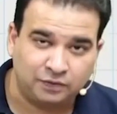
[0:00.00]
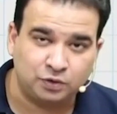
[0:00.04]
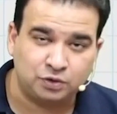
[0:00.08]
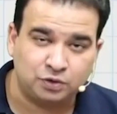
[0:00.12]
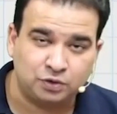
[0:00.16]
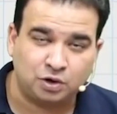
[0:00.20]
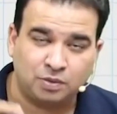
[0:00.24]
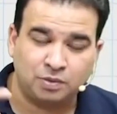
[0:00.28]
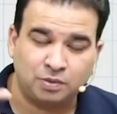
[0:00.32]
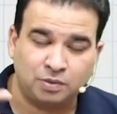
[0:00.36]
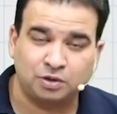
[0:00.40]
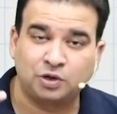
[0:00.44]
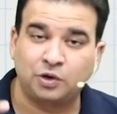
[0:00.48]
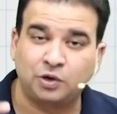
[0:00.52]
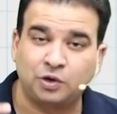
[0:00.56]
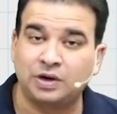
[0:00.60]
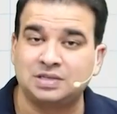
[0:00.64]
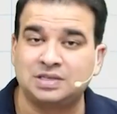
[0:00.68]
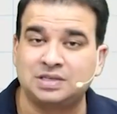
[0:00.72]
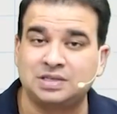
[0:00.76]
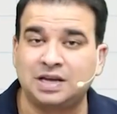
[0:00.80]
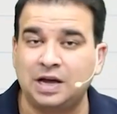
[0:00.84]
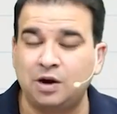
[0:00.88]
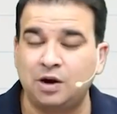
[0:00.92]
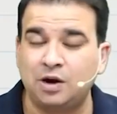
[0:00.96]
you talk about
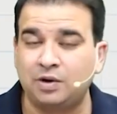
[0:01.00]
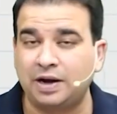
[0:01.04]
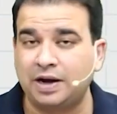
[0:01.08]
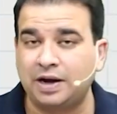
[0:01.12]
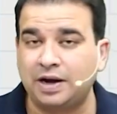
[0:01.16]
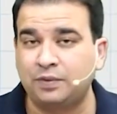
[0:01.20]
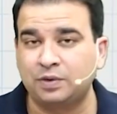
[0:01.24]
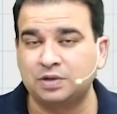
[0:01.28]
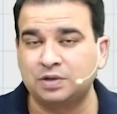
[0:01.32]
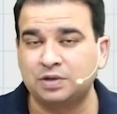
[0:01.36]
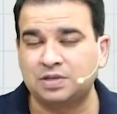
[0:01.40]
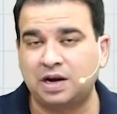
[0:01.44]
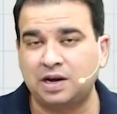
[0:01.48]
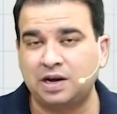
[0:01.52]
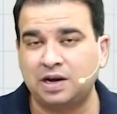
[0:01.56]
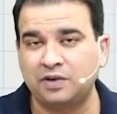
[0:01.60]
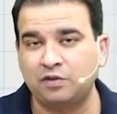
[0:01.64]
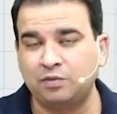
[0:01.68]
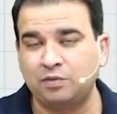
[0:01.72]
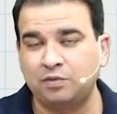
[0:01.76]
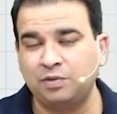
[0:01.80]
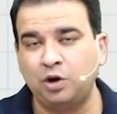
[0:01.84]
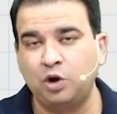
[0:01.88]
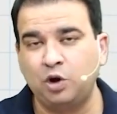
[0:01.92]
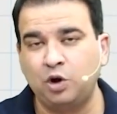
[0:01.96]
thoracic aorta, it was starting
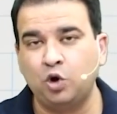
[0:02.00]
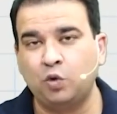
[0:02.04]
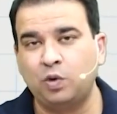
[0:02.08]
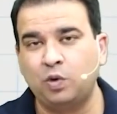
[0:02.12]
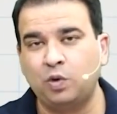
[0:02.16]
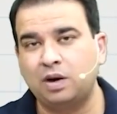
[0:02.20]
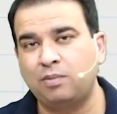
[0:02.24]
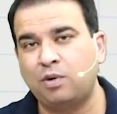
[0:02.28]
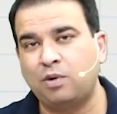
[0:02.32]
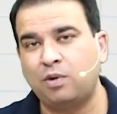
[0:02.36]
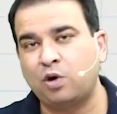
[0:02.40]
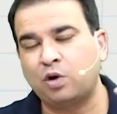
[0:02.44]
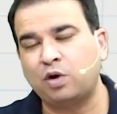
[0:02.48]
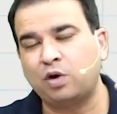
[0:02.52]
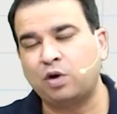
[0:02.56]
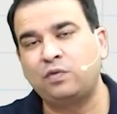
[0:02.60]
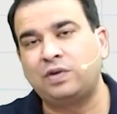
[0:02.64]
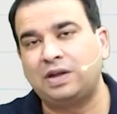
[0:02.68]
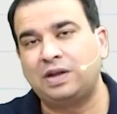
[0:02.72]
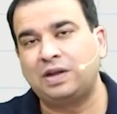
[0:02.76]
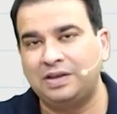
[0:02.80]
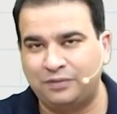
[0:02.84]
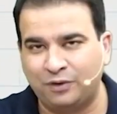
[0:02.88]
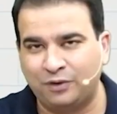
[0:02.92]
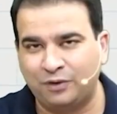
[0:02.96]
from the lower border of
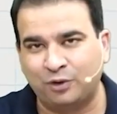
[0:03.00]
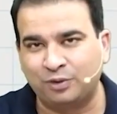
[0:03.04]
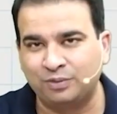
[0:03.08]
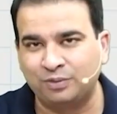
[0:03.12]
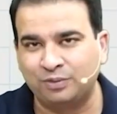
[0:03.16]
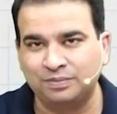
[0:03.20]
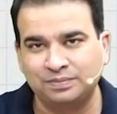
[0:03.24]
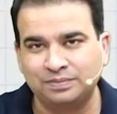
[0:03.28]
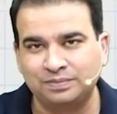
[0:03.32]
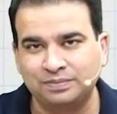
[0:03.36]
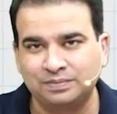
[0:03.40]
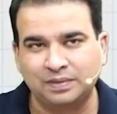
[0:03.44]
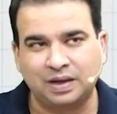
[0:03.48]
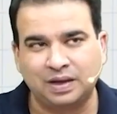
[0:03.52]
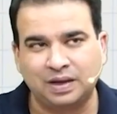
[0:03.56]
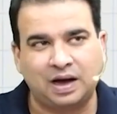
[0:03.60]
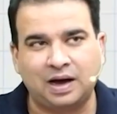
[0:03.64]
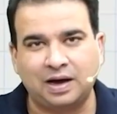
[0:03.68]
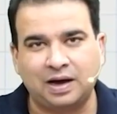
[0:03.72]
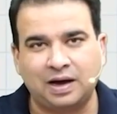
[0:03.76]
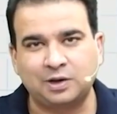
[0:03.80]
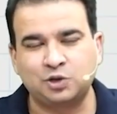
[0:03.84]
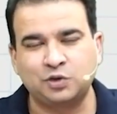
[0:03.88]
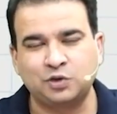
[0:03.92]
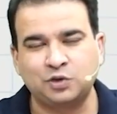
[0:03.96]
T4.
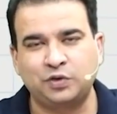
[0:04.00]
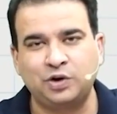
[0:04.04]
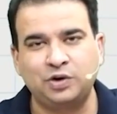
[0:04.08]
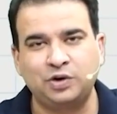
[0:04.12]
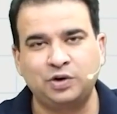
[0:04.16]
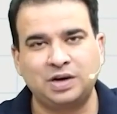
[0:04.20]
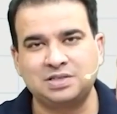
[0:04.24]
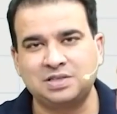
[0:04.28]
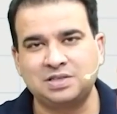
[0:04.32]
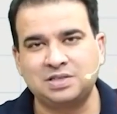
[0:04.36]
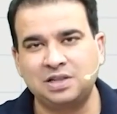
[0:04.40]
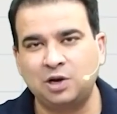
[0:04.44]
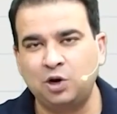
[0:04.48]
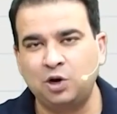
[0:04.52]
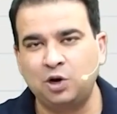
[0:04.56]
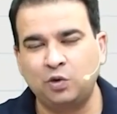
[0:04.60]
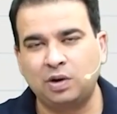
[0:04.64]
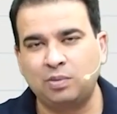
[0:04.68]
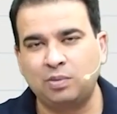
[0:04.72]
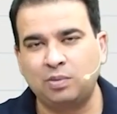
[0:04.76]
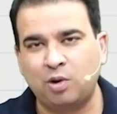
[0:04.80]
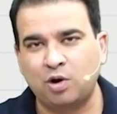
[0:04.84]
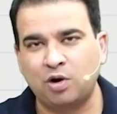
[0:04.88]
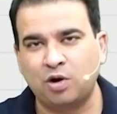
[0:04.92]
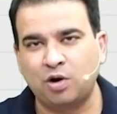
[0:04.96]
Arch of aorta is till the lower
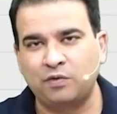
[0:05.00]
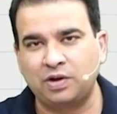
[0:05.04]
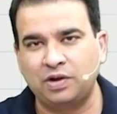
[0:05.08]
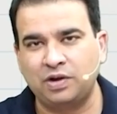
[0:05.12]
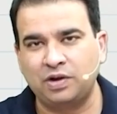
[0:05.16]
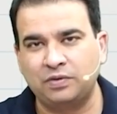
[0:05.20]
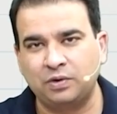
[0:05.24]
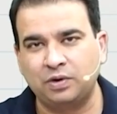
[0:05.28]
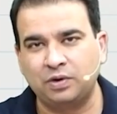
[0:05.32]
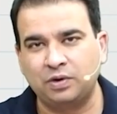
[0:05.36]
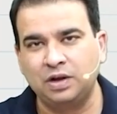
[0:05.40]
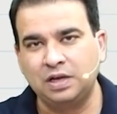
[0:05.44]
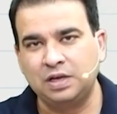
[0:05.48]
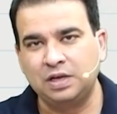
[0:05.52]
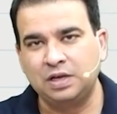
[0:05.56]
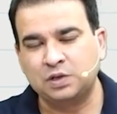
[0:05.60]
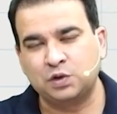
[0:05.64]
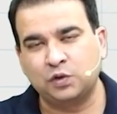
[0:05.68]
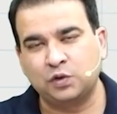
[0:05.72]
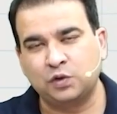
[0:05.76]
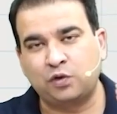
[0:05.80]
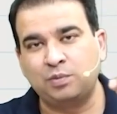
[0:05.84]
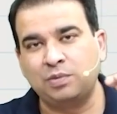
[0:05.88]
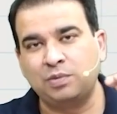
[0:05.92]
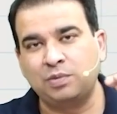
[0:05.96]
border of T4. So
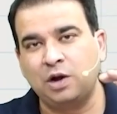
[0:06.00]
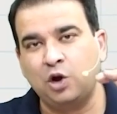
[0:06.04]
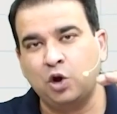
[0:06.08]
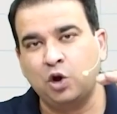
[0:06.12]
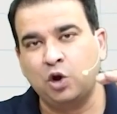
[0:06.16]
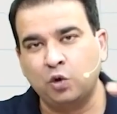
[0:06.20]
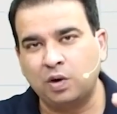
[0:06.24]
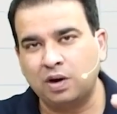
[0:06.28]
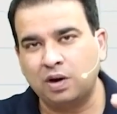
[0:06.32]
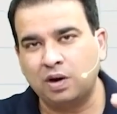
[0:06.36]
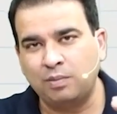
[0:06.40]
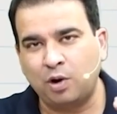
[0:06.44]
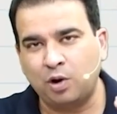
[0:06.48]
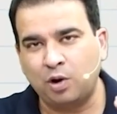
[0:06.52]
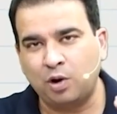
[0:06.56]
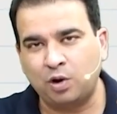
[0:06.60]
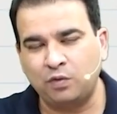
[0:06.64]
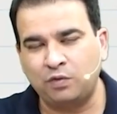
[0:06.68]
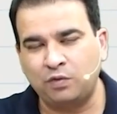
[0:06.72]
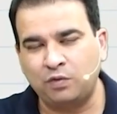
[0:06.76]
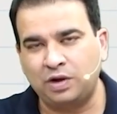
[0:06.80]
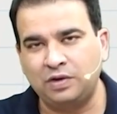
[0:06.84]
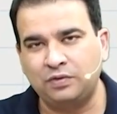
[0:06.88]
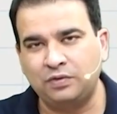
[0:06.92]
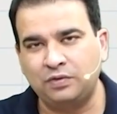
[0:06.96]
from the lower border
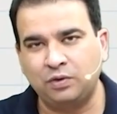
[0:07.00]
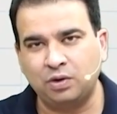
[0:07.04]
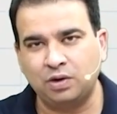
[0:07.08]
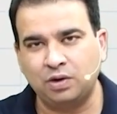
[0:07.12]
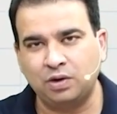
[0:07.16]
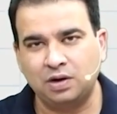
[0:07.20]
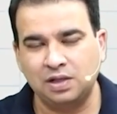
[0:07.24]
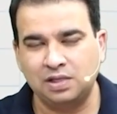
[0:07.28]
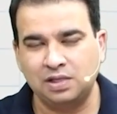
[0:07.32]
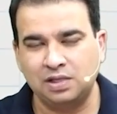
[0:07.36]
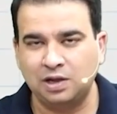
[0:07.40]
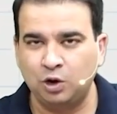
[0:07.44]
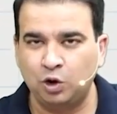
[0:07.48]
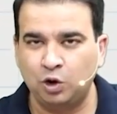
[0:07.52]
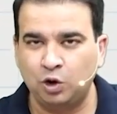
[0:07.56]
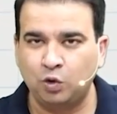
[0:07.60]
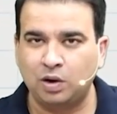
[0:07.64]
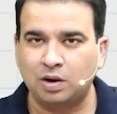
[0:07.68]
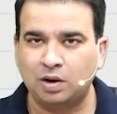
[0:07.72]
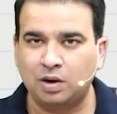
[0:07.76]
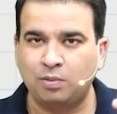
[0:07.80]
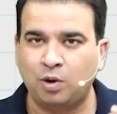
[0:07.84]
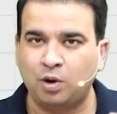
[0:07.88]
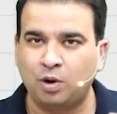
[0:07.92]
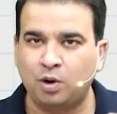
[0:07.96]
of T4 till the
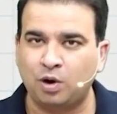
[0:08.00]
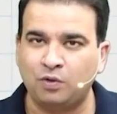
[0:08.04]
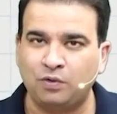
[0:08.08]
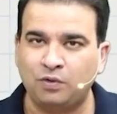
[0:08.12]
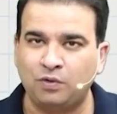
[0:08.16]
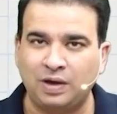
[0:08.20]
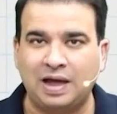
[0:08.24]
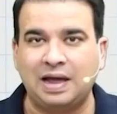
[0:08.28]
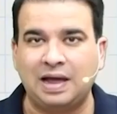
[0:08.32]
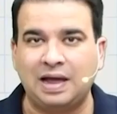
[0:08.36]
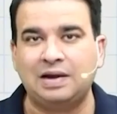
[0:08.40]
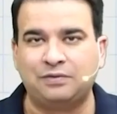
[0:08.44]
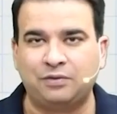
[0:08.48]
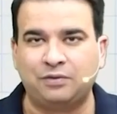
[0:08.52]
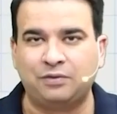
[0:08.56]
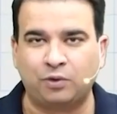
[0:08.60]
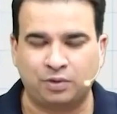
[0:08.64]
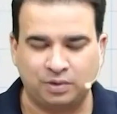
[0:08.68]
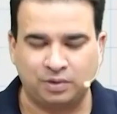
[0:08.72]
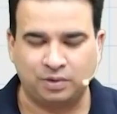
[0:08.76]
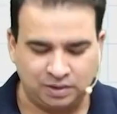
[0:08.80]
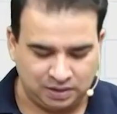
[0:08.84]
lower border of L4.